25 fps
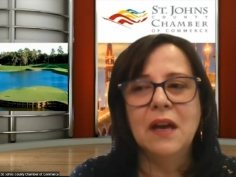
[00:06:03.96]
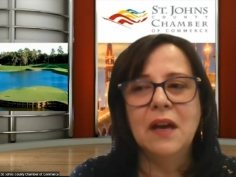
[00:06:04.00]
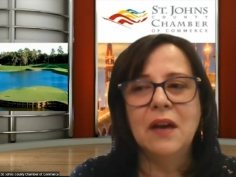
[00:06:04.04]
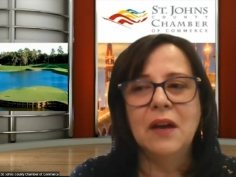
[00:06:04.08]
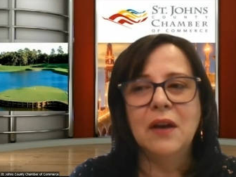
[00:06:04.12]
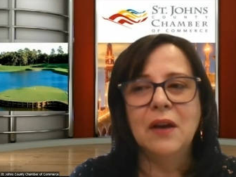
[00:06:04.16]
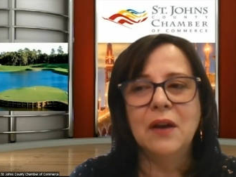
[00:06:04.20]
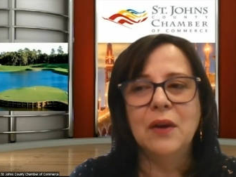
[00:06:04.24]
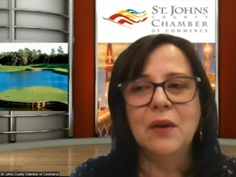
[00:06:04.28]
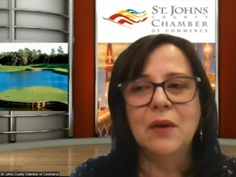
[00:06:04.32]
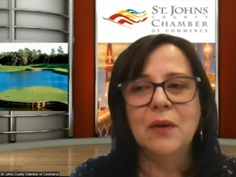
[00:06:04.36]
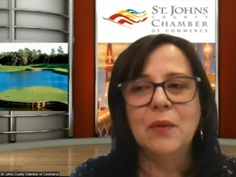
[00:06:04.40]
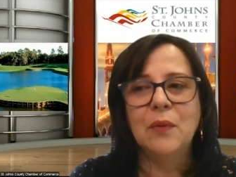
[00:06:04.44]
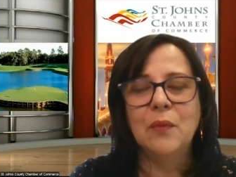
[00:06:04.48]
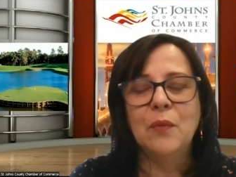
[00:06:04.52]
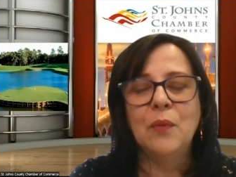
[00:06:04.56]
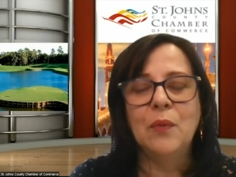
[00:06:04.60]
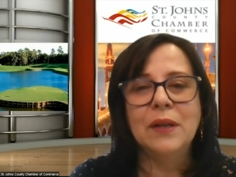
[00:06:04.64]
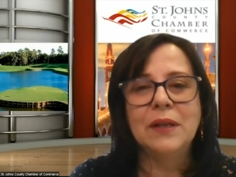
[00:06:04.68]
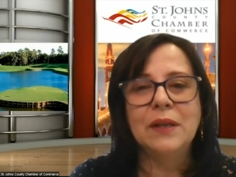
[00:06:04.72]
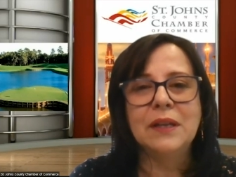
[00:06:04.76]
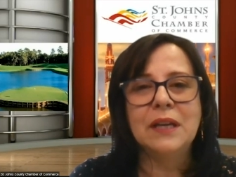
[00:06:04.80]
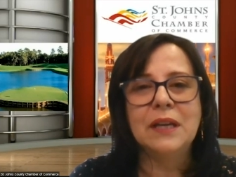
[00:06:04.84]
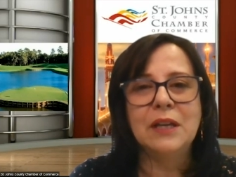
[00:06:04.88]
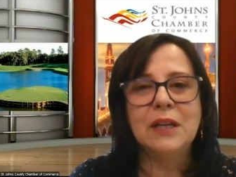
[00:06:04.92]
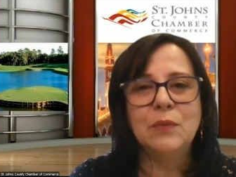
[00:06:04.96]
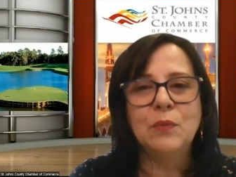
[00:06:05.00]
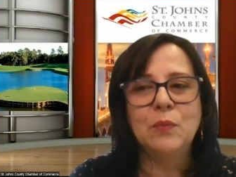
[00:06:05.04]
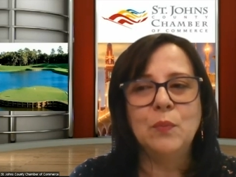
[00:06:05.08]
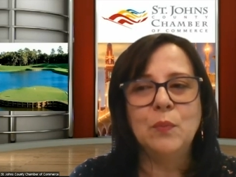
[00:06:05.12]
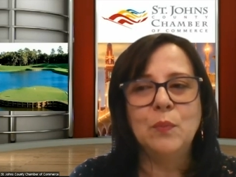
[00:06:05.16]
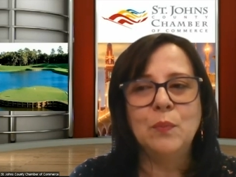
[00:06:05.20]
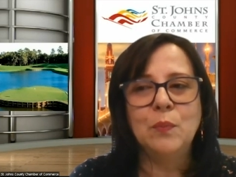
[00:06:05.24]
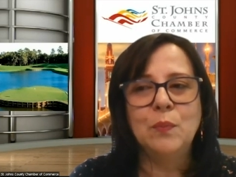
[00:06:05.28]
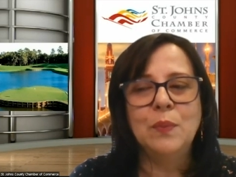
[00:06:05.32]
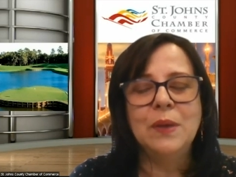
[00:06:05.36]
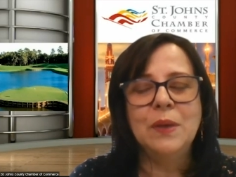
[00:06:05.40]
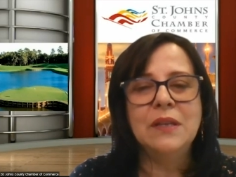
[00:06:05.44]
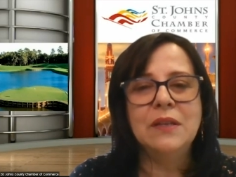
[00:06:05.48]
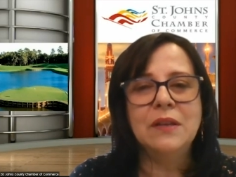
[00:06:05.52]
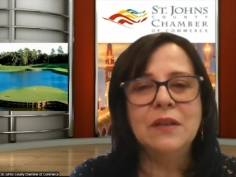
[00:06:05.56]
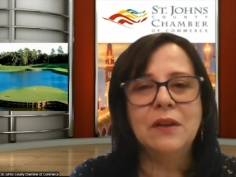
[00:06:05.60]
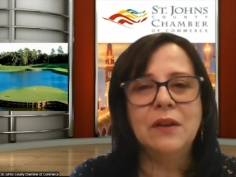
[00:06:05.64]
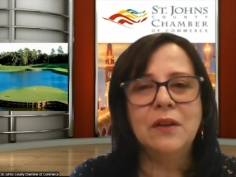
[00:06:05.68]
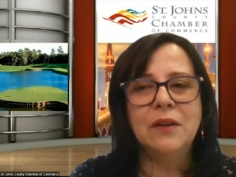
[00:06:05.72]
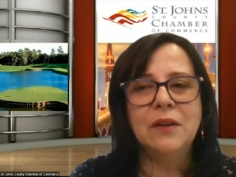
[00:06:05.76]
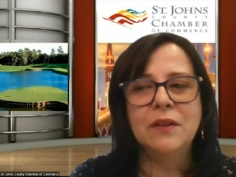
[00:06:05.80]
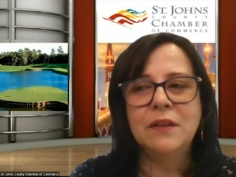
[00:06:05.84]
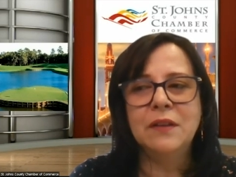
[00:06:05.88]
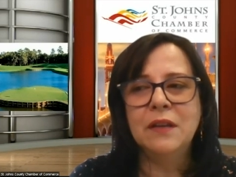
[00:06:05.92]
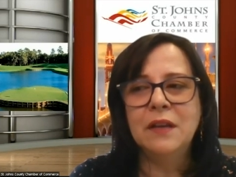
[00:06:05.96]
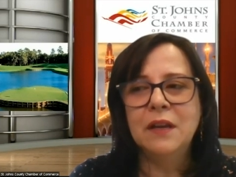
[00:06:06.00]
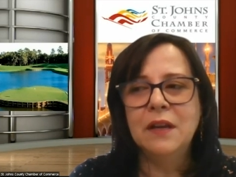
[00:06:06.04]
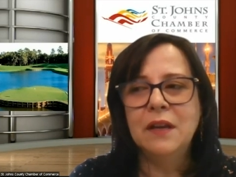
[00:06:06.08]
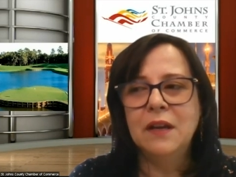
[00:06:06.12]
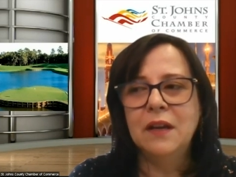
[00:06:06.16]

uh, what can be done.